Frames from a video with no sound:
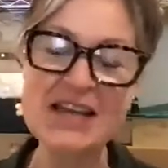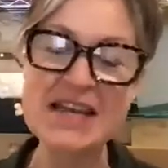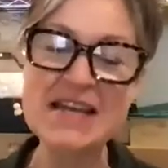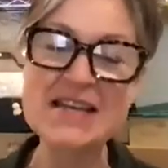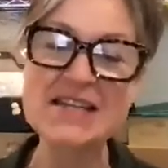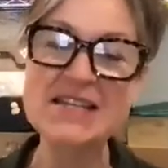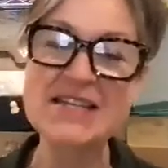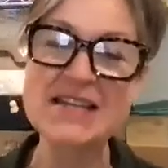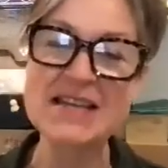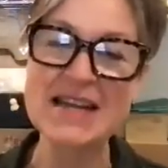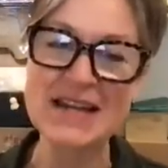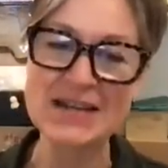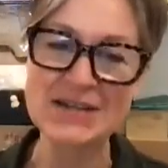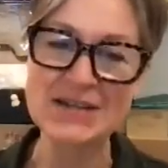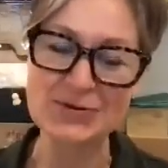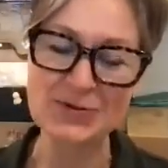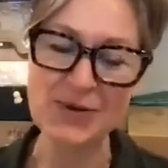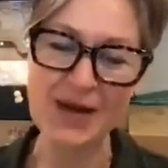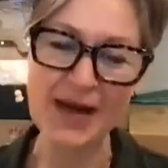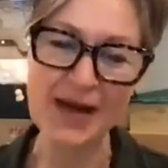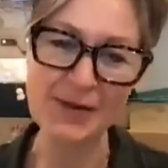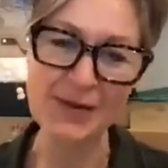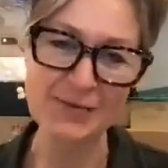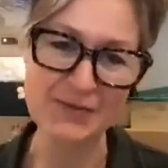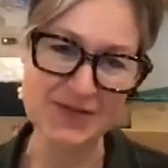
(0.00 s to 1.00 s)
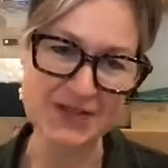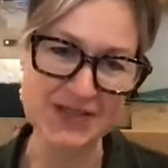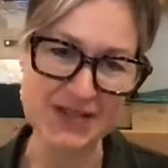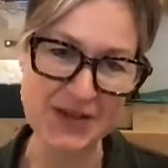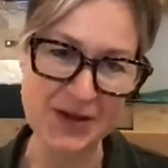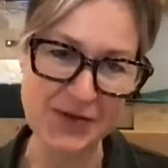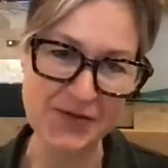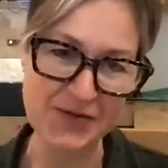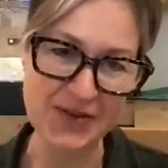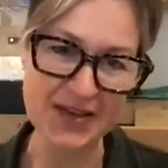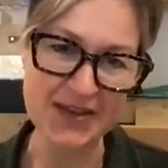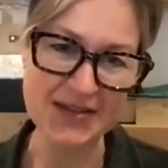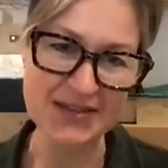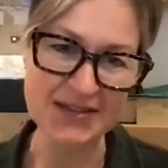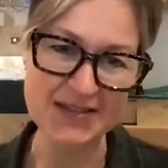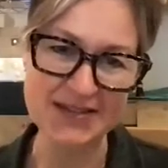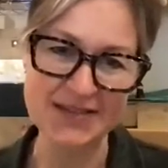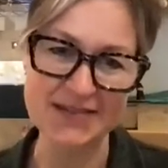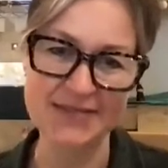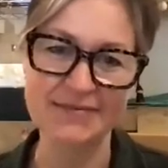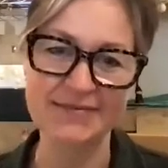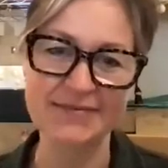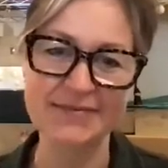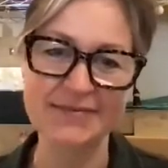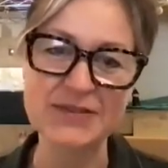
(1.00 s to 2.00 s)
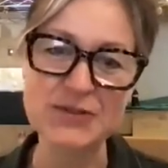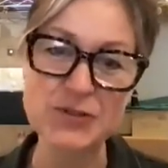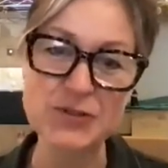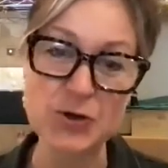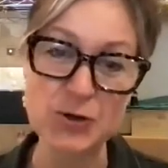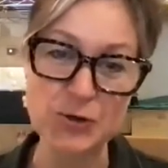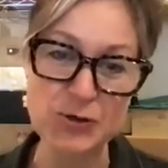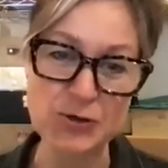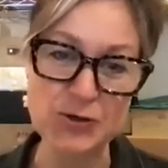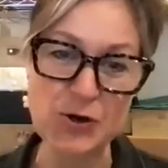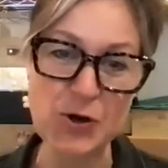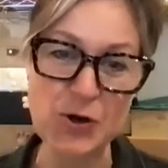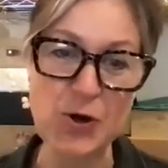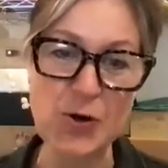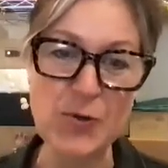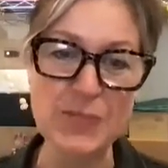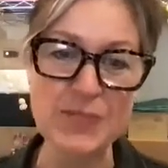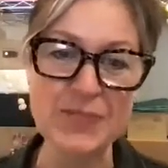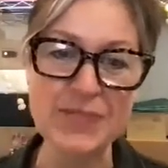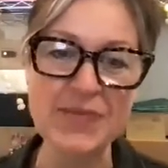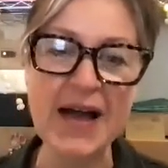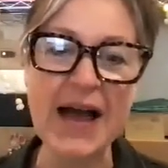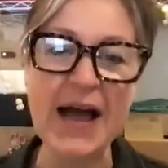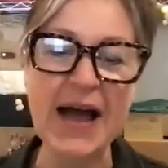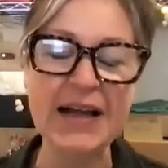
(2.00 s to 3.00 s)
internationalelfservice.com,